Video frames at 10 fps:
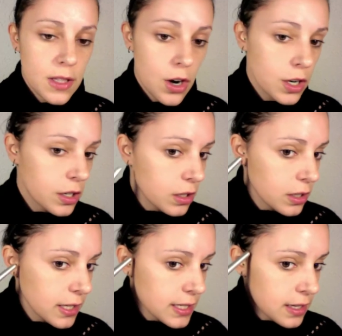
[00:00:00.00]
darker
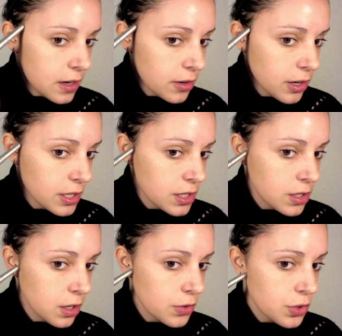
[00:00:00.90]
is the area that is
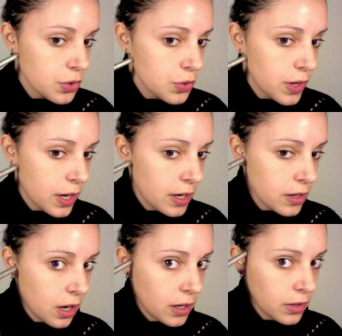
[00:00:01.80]
close to the
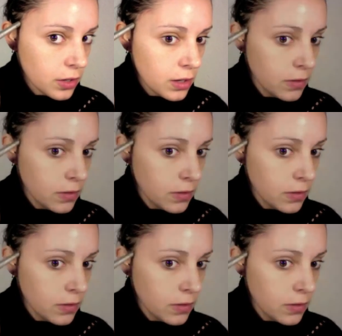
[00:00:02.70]
hairline, okay?